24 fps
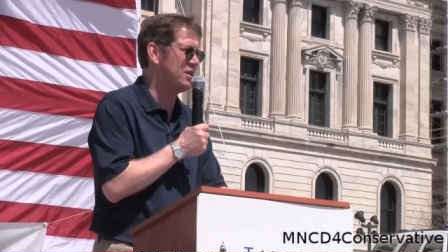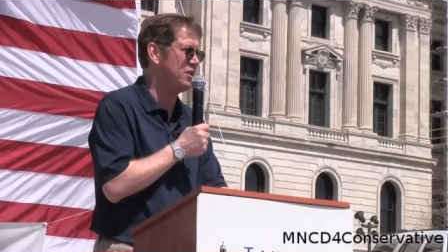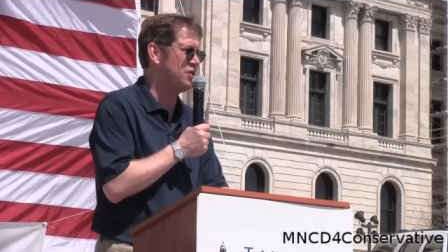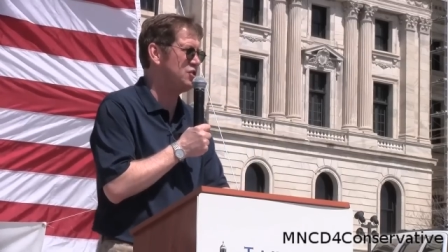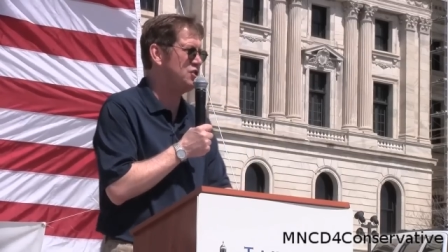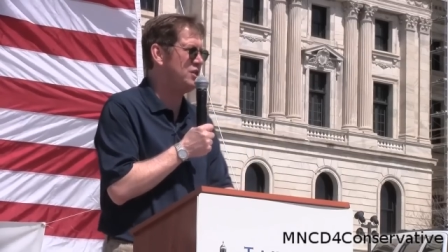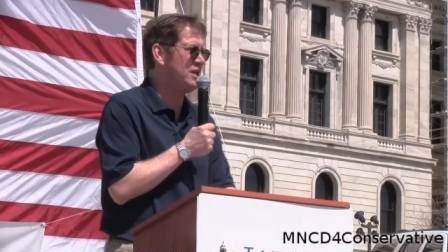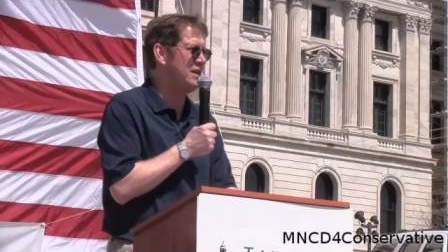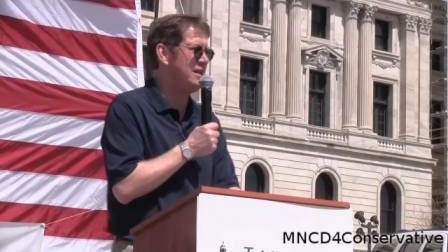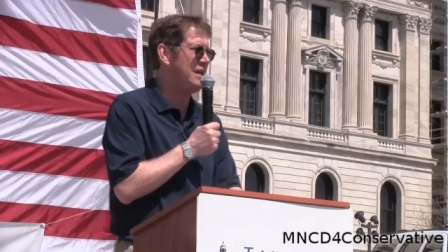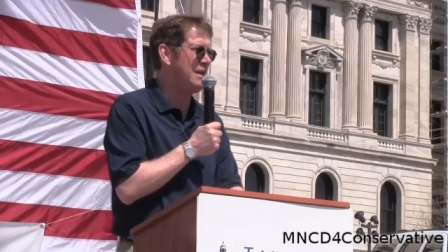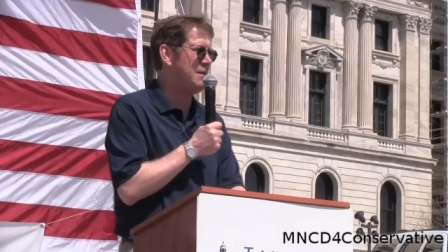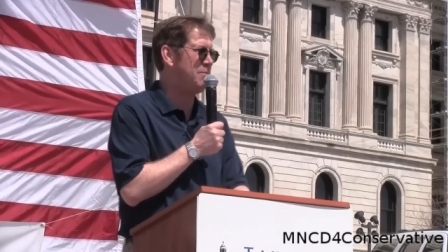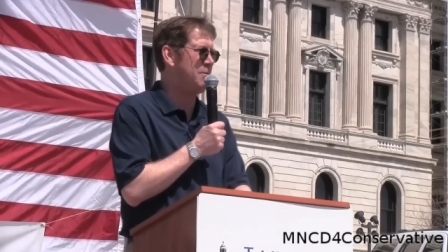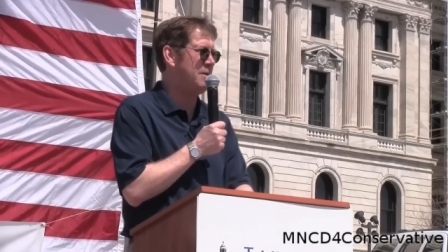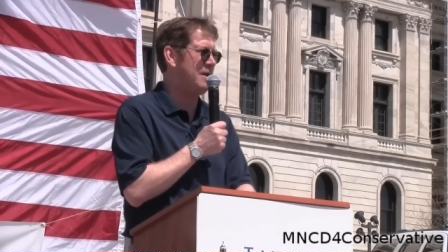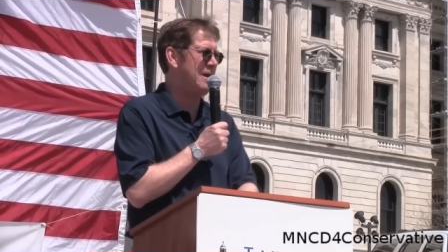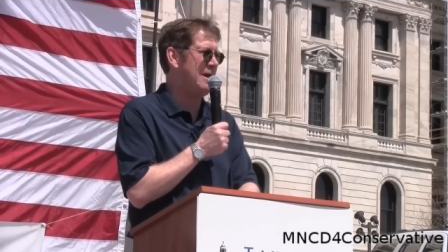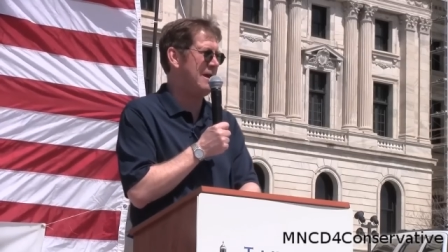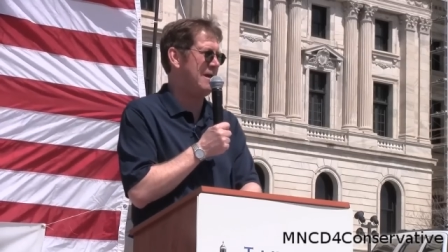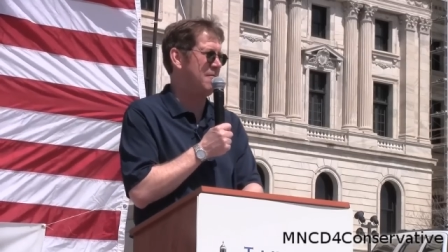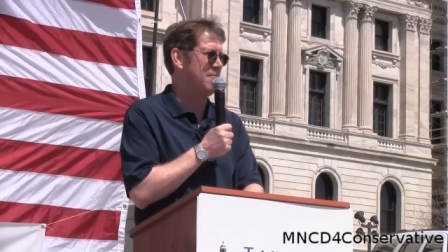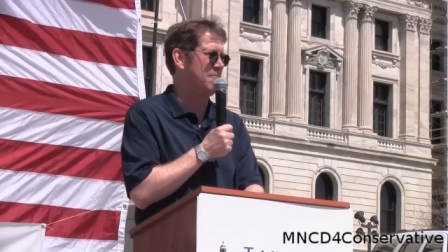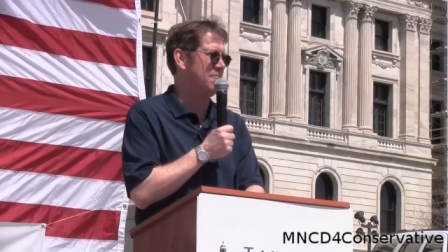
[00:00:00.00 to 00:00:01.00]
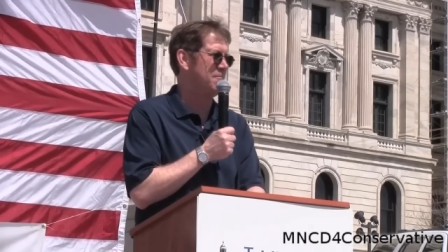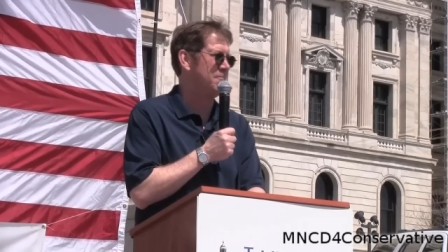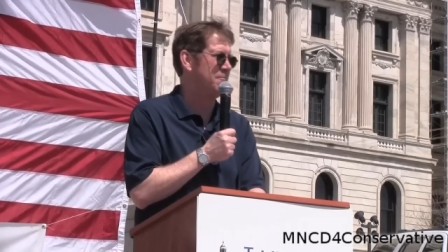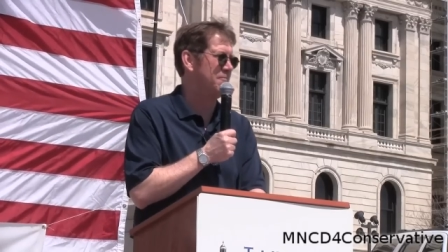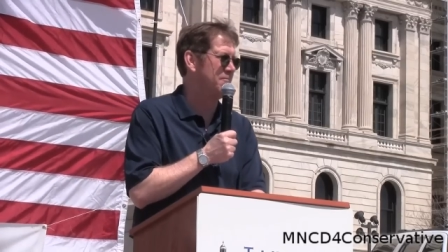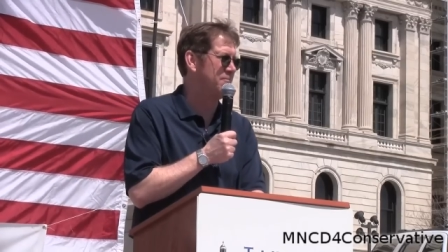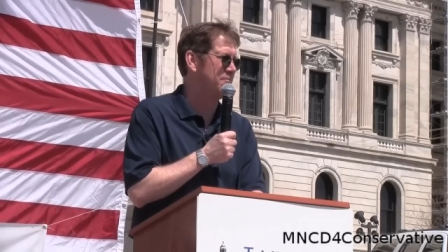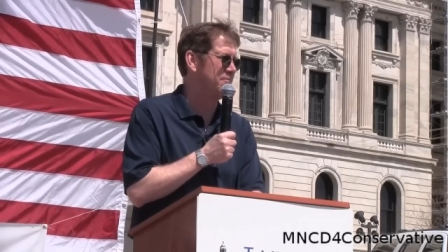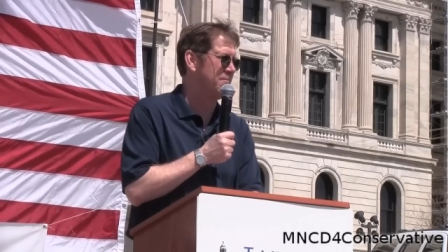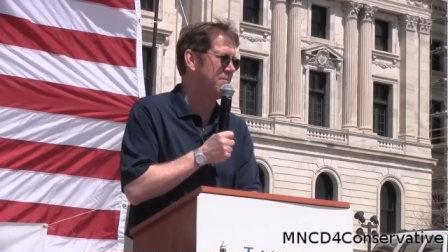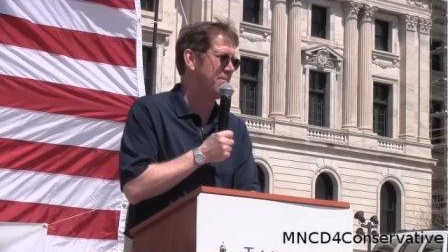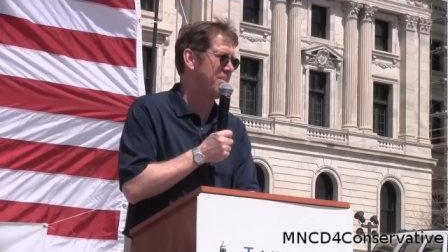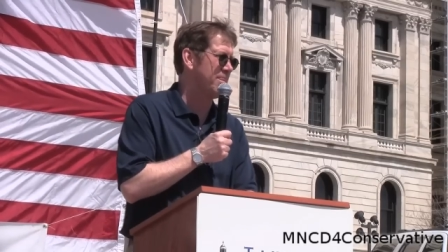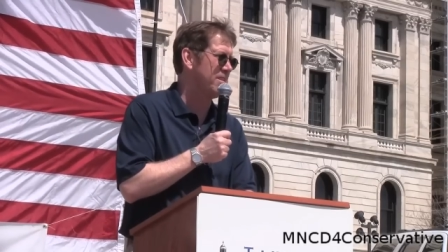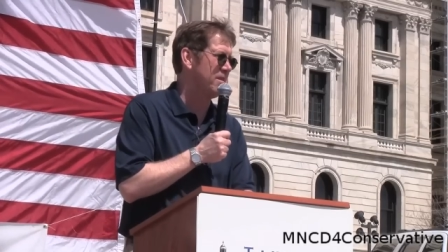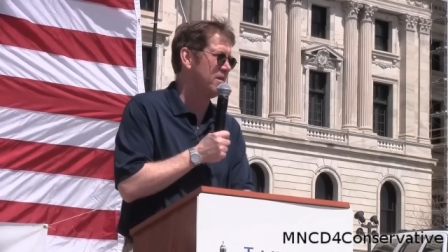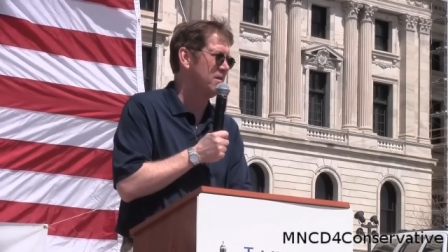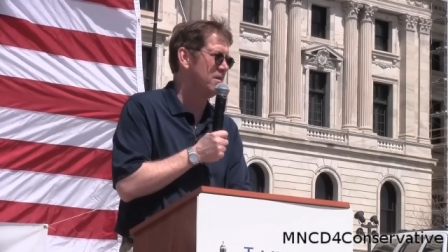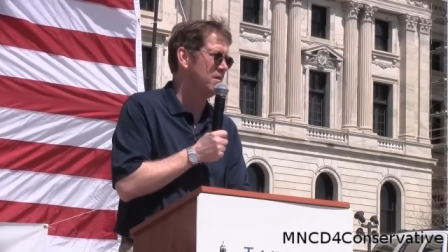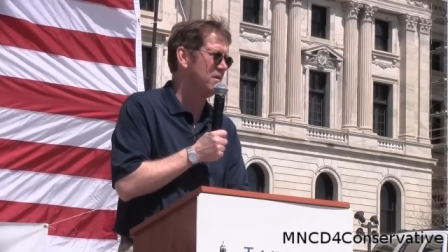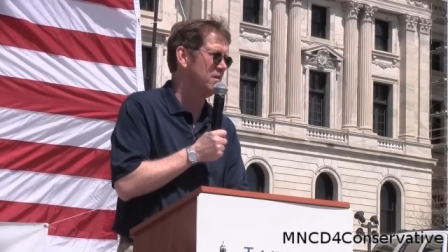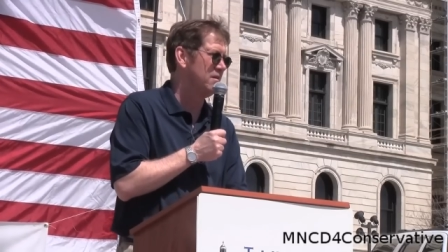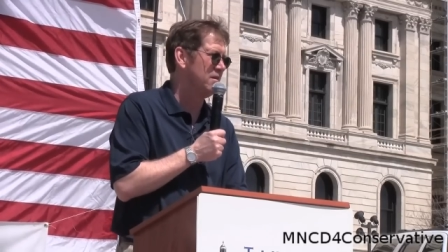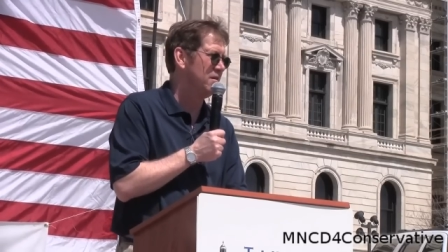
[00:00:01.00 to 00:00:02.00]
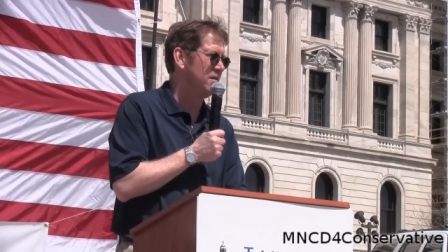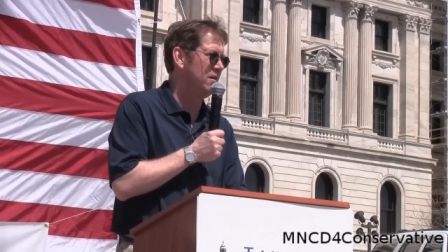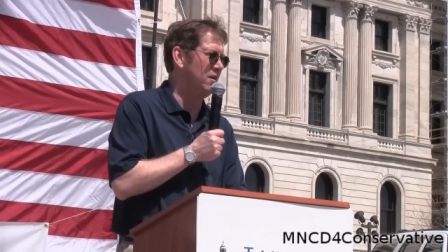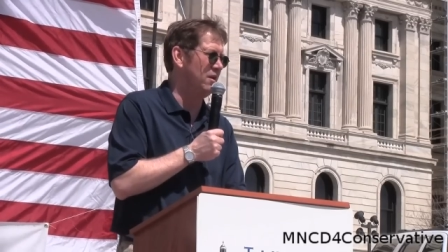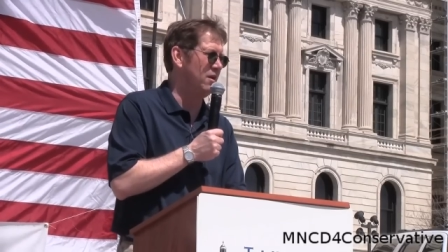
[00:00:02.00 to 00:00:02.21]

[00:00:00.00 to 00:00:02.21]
of GDP.